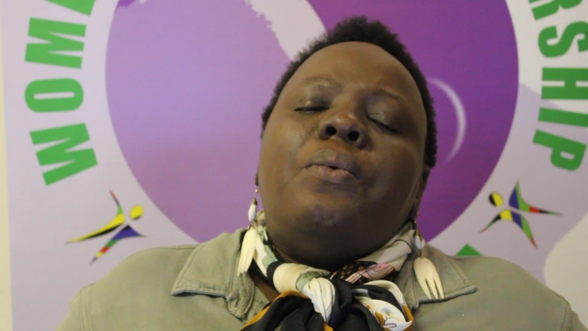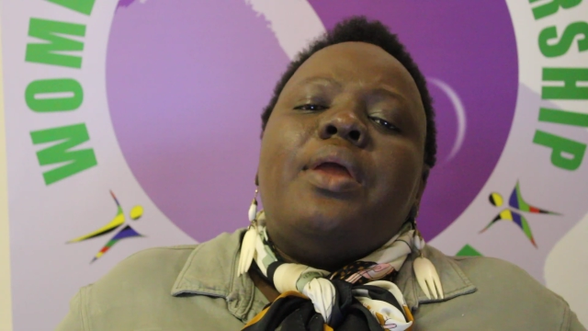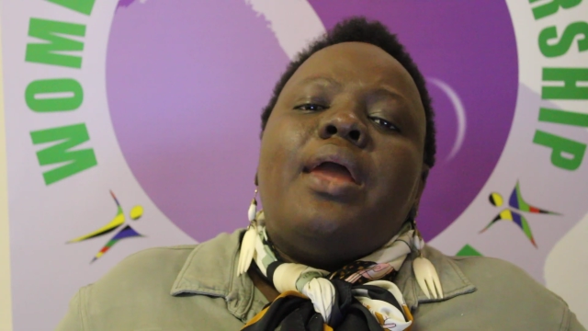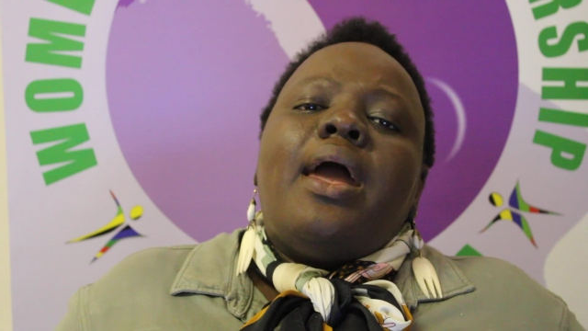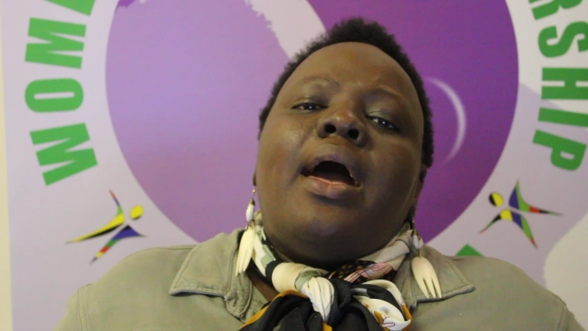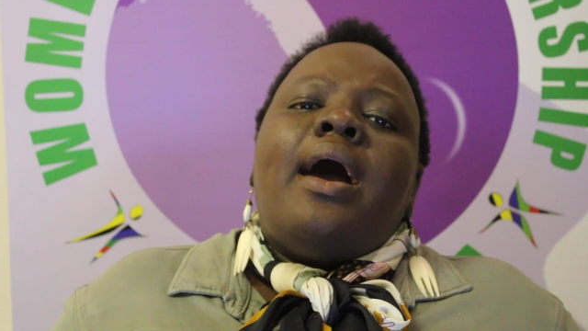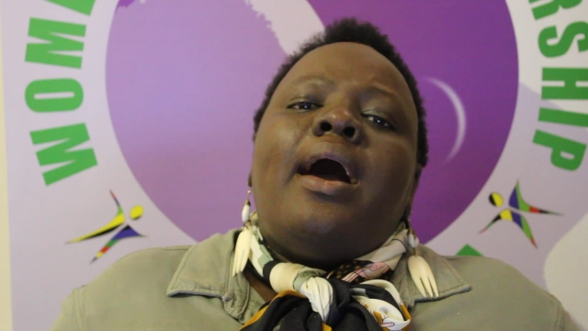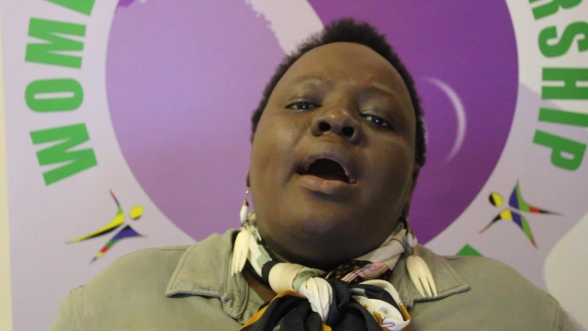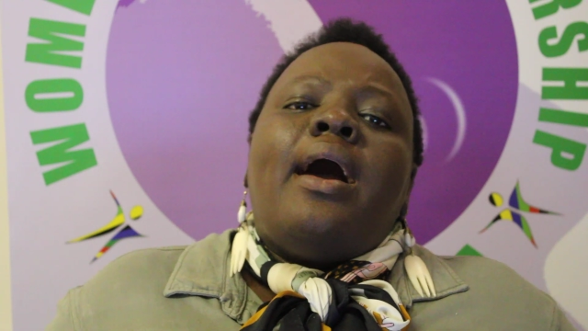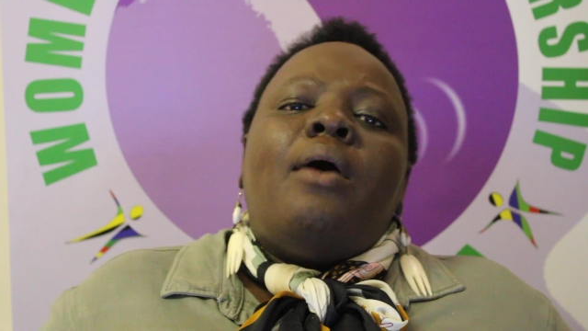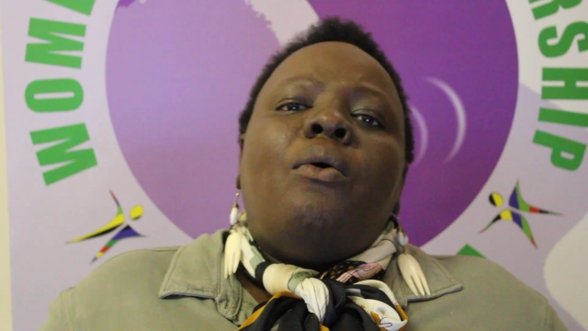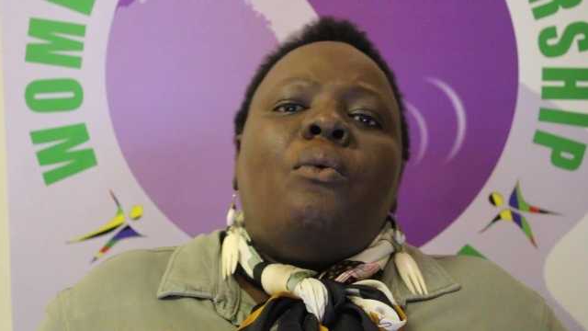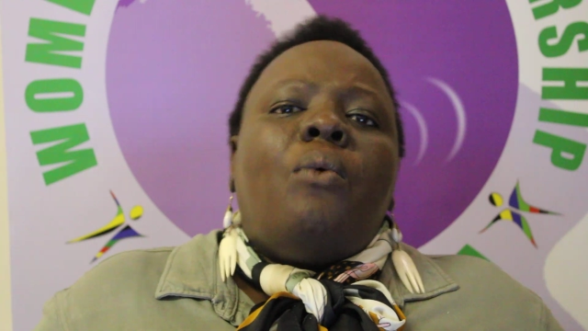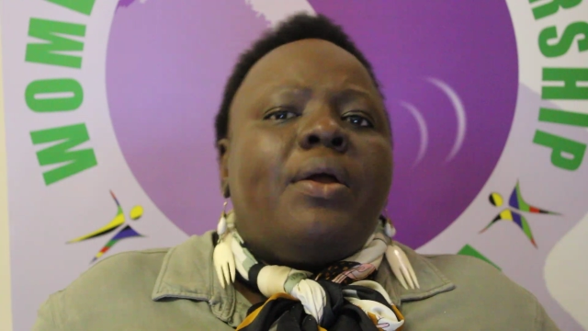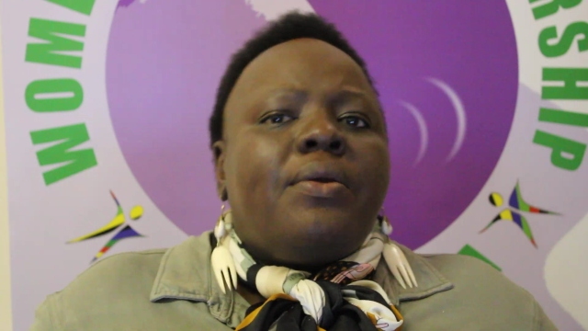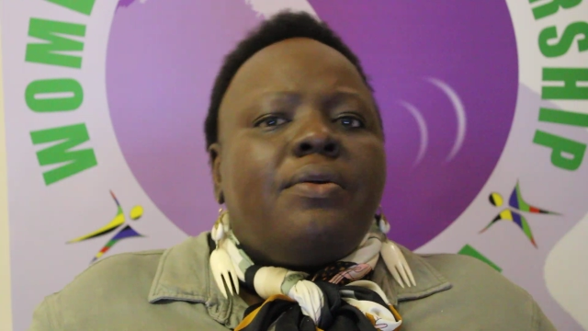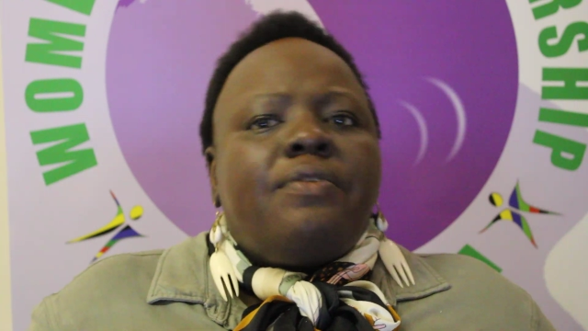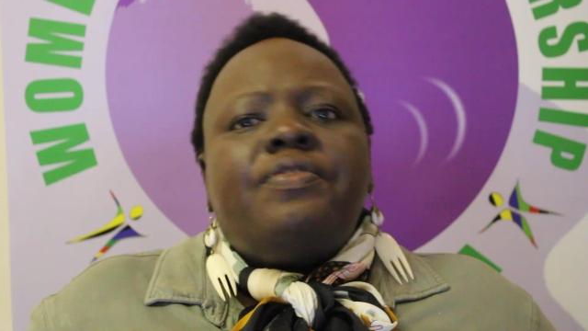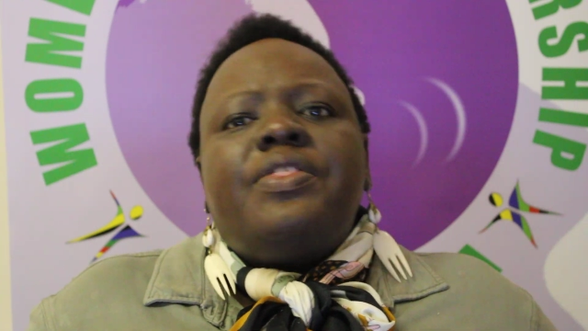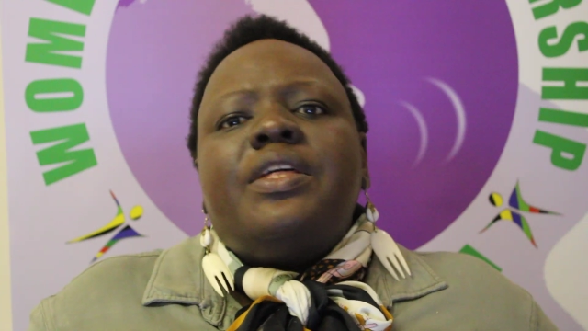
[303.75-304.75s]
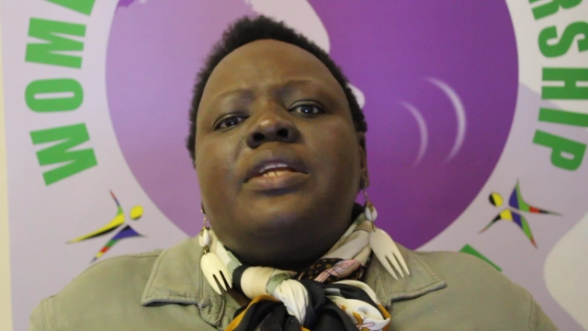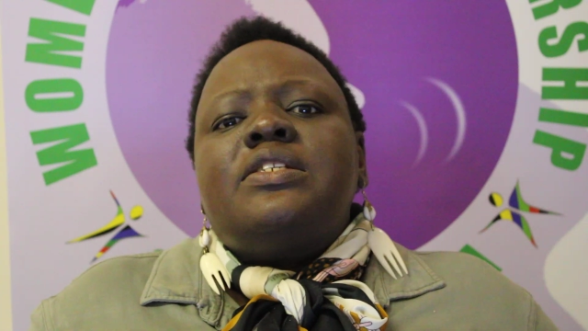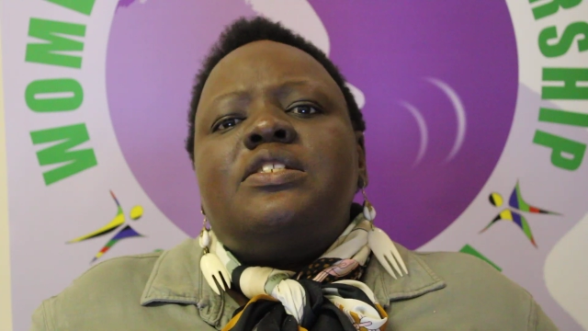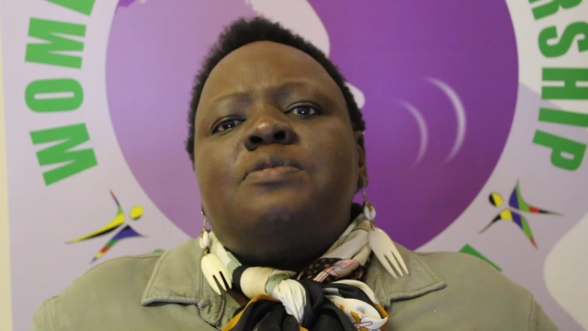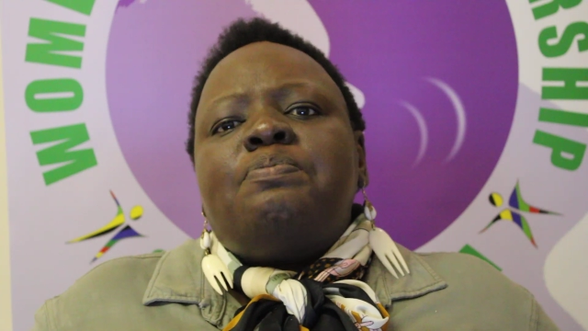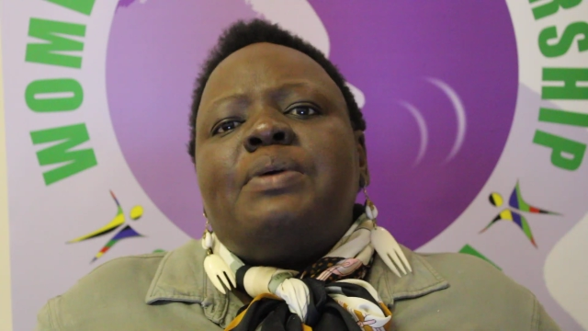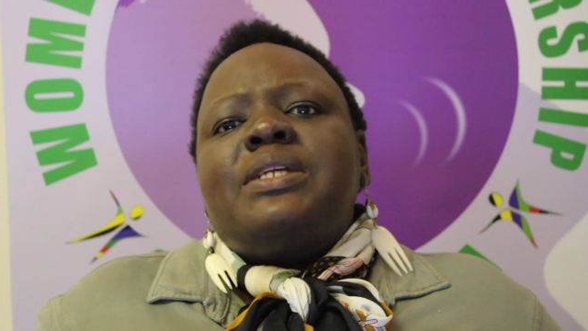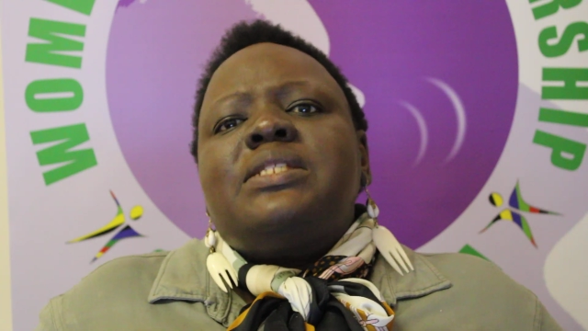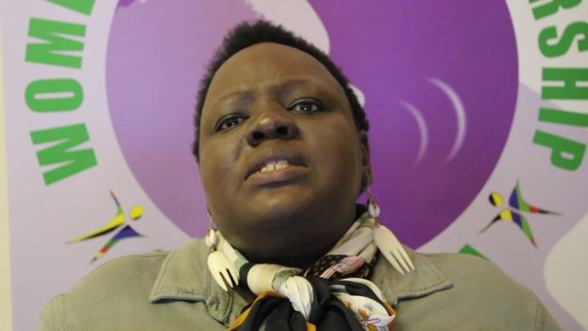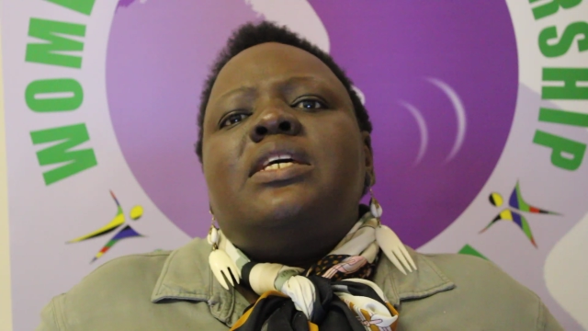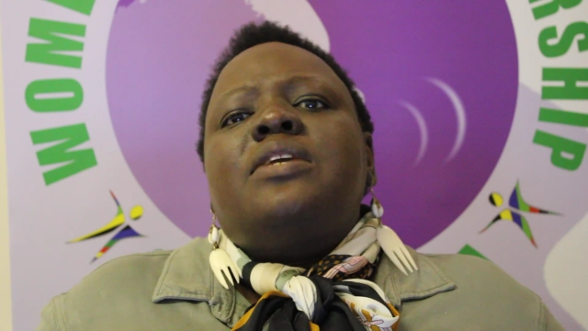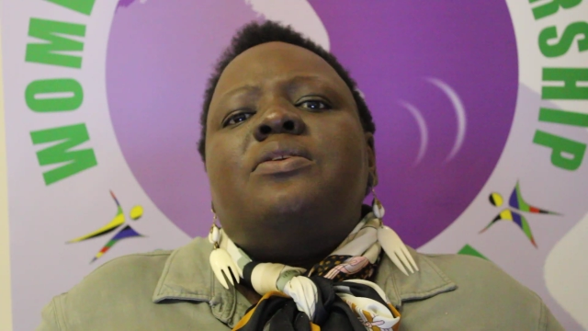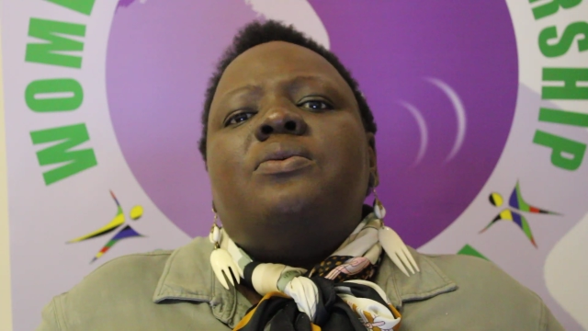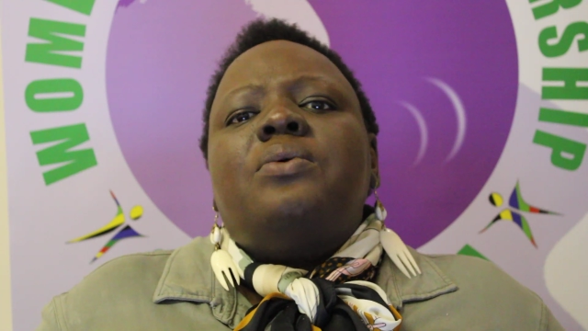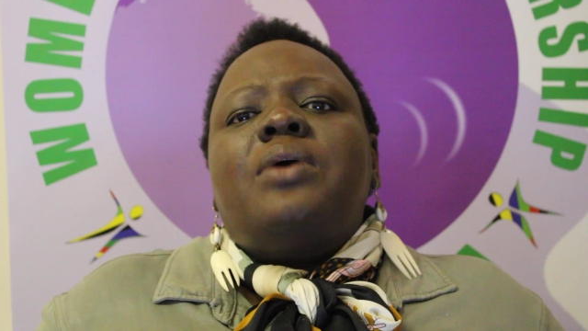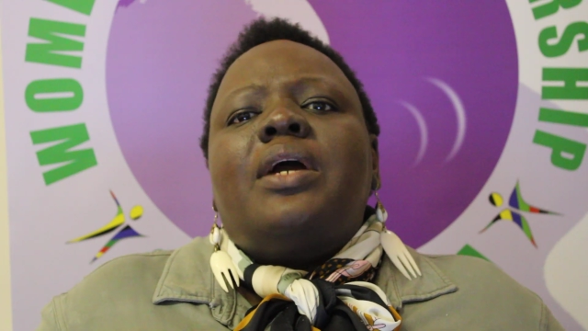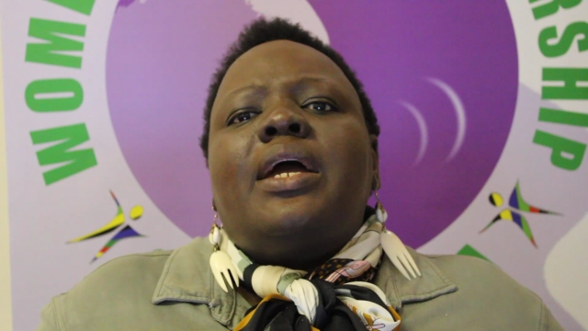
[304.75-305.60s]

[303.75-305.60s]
We are one of the respected